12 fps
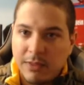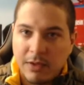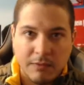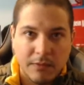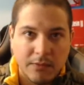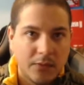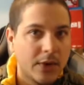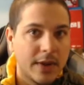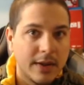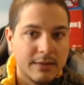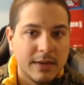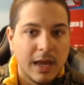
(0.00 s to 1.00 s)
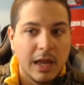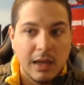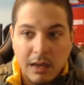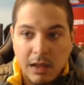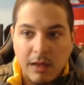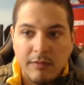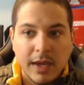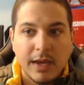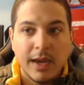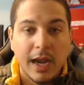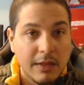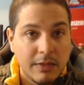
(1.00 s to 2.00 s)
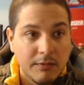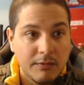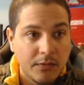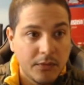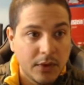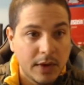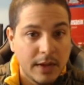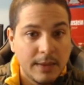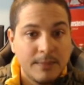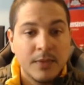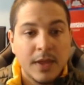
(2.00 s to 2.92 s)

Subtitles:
for free. I love getting anything for free.